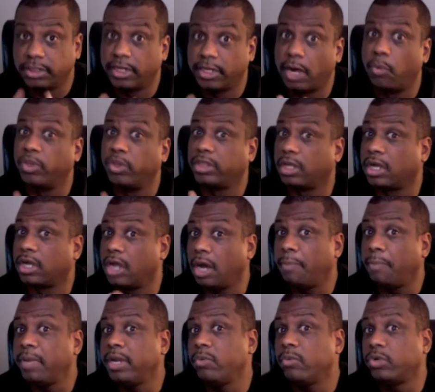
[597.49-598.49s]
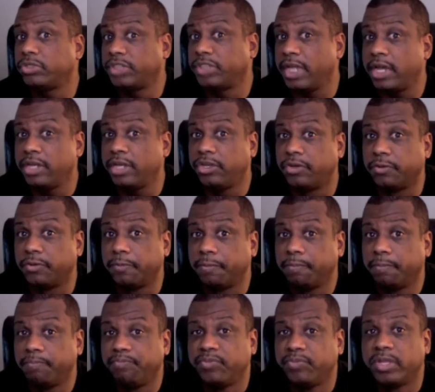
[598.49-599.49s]
Now, what the company will tell you
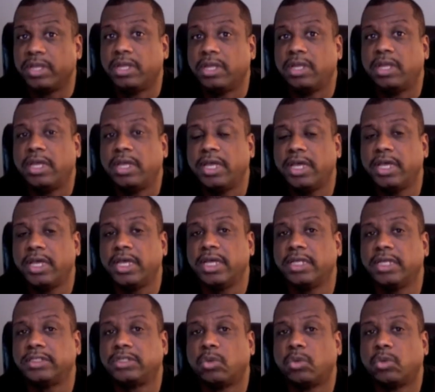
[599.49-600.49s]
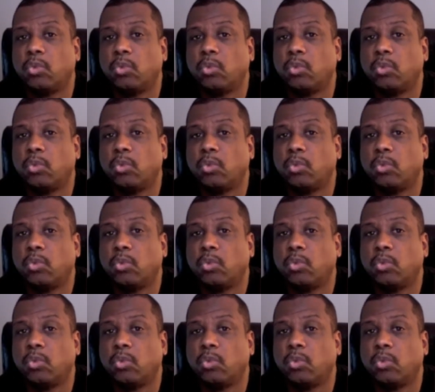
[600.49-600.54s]
is